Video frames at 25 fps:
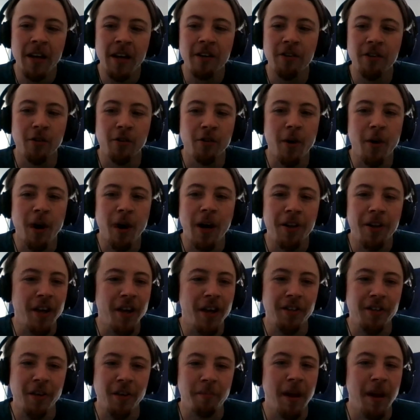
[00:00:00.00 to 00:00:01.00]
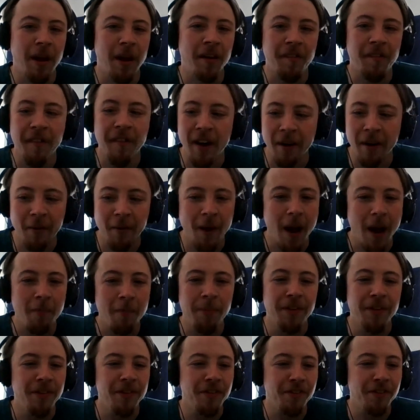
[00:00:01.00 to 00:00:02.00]
So I had things like blank fire and
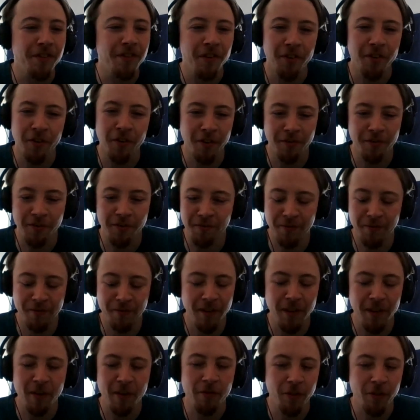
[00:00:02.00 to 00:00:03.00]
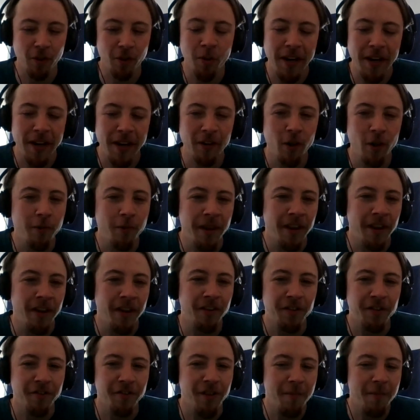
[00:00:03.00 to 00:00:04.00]
weapons and all. There was a
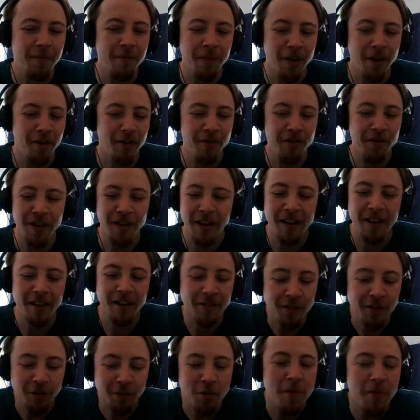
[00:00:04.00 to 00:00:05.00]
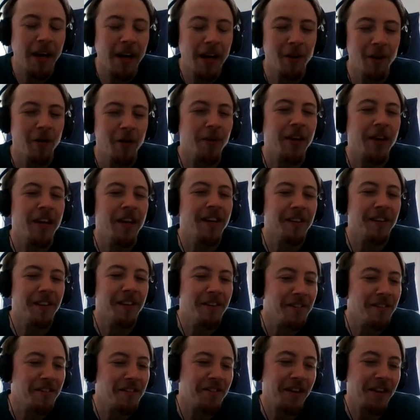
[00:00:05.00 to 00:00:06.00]
22-page script, and there was so many
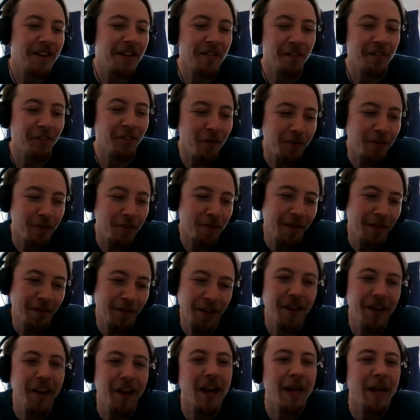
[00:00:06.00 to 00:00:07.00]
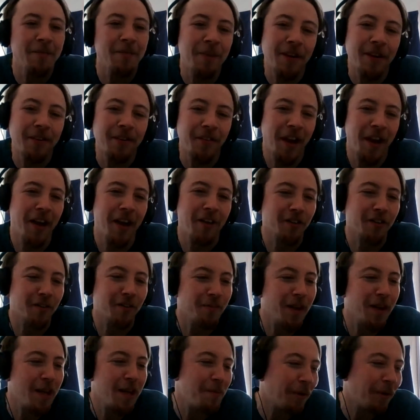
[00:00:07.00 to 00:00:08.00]
locations. The film's a bit of a nightmare, if you ask
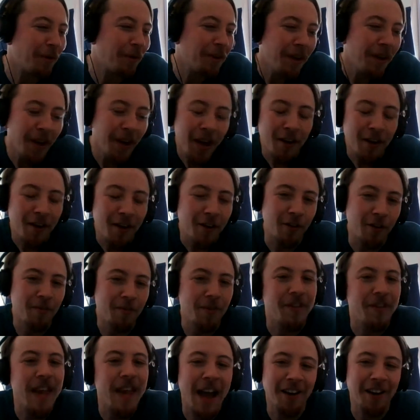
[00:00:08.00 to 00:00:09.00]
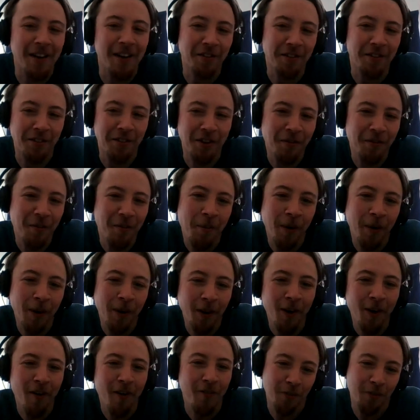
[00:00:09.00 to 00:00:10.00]
me, but some of the technical stuff we
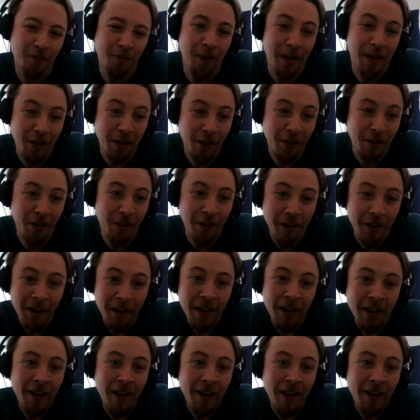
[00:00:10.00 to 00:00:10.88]
pulled off was pretty cool.